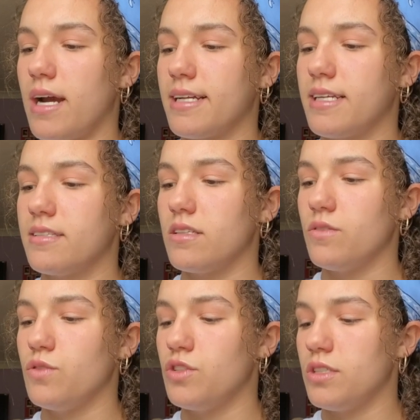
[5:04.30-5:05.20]
Acne
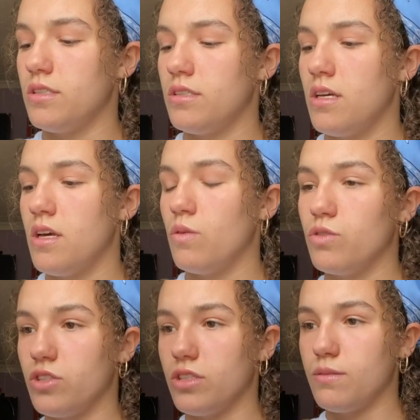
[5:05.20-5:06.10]
Solution,
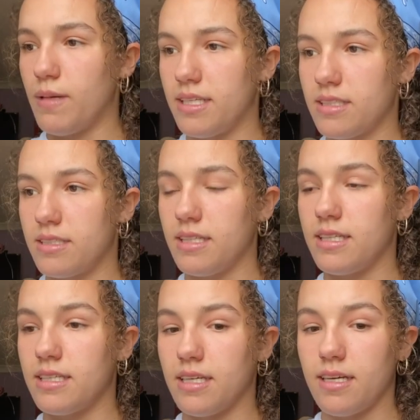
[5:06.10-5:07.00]
which is basically
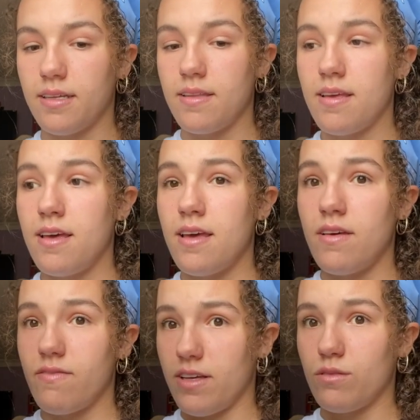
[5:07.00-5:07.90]
the
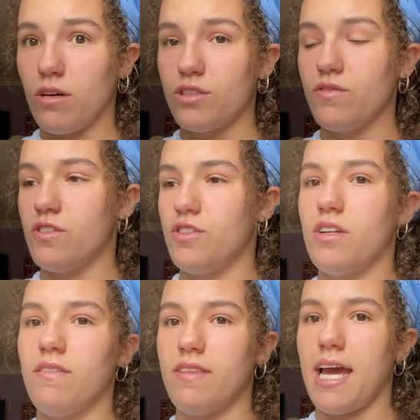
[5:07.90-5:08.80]
face wash
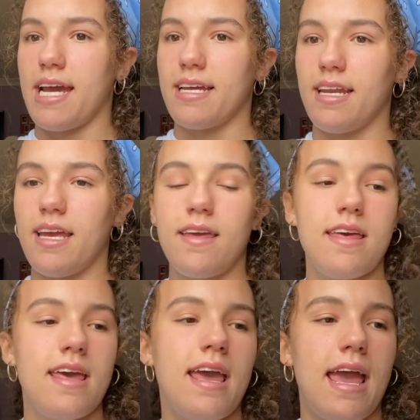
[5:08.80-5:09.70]
version of the acne
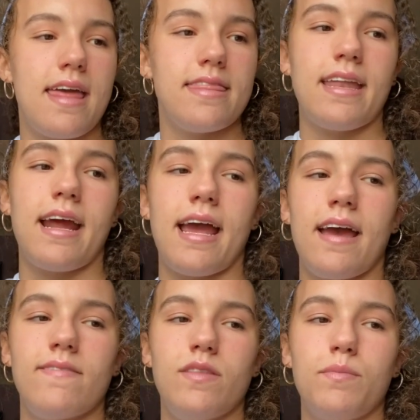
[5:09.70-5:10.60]
and then I
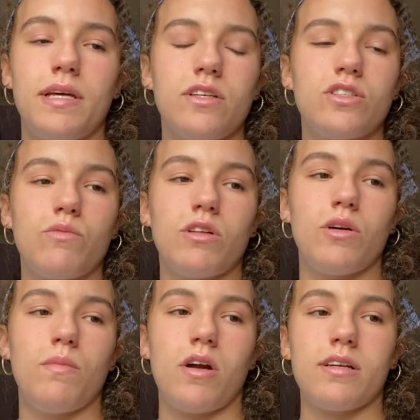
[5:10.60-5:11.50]
have the Peach and
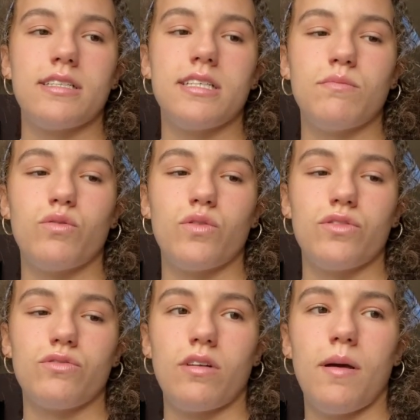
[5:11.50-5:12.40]
Willow Bark Deep Pore
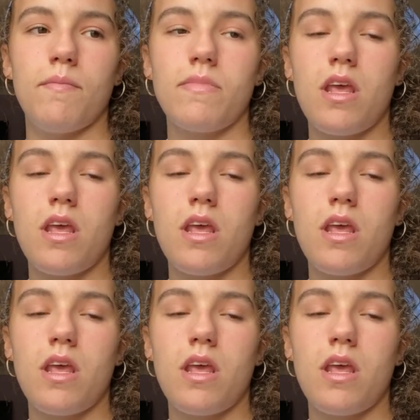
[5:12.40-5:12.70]
Scrub.